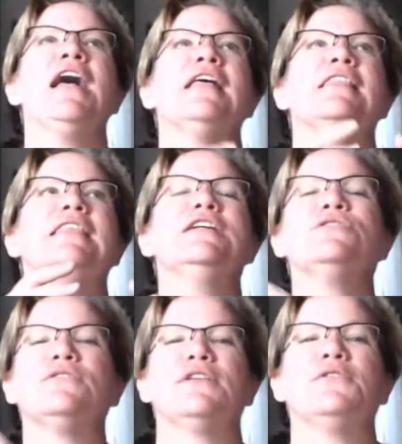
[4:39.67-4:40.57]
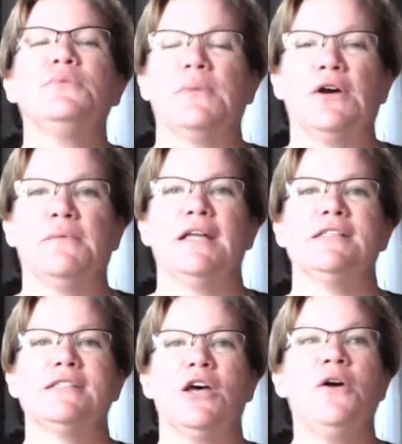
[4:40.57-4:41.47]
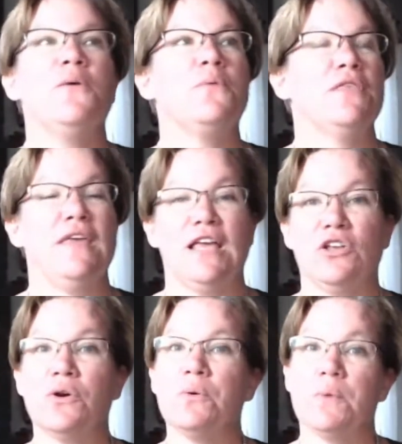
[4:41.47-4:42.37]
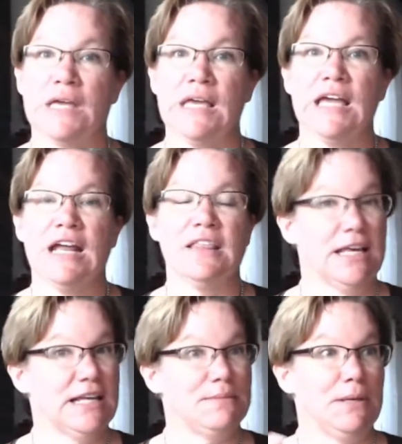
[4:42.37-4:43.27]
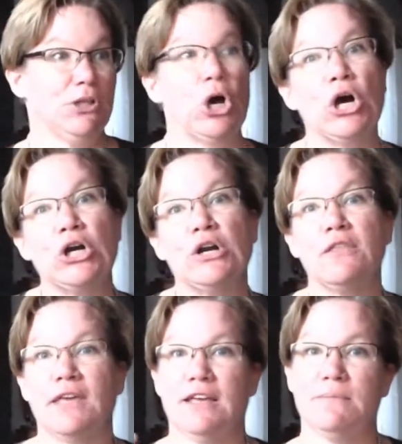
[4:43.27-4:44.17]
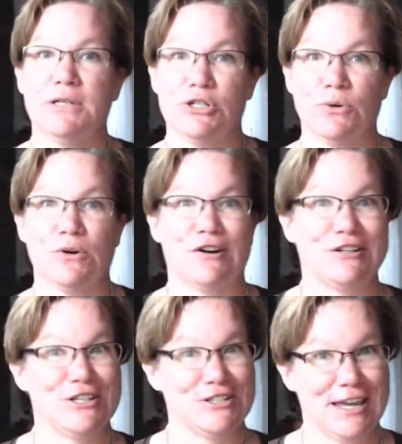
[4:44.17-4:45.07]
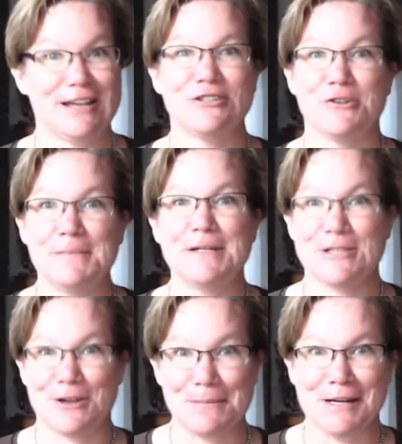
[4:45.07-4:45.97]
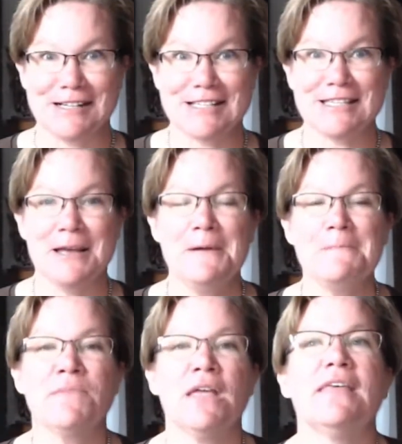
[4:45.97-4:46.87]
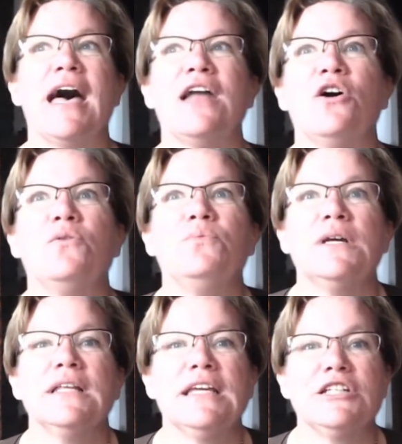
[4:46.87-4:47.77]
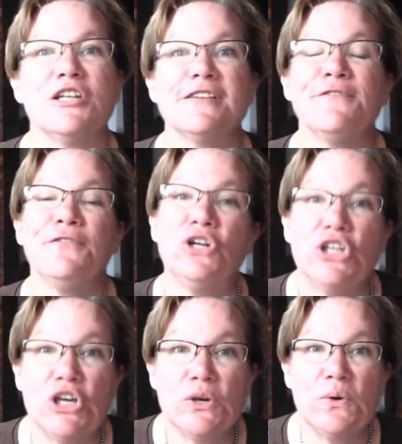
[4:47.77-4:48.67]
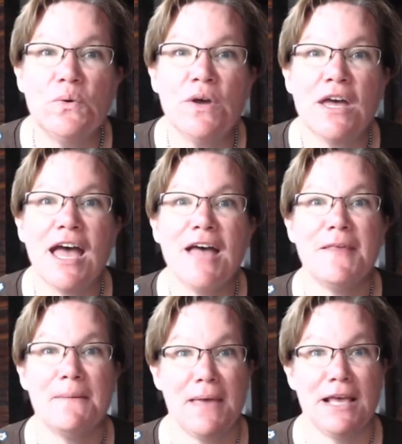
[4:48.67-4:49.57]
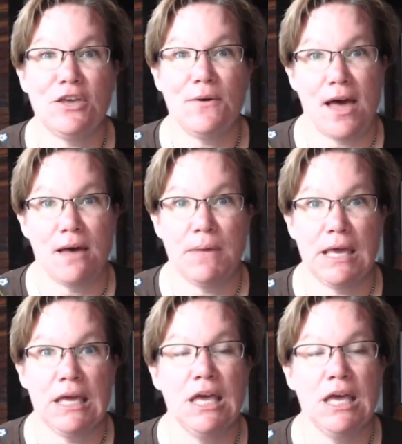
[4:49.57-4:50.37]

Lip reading: These are little moments within your week. They could be longer, they could be shorter, just like a trip to Starbucks, that are really just for you and that make you happy.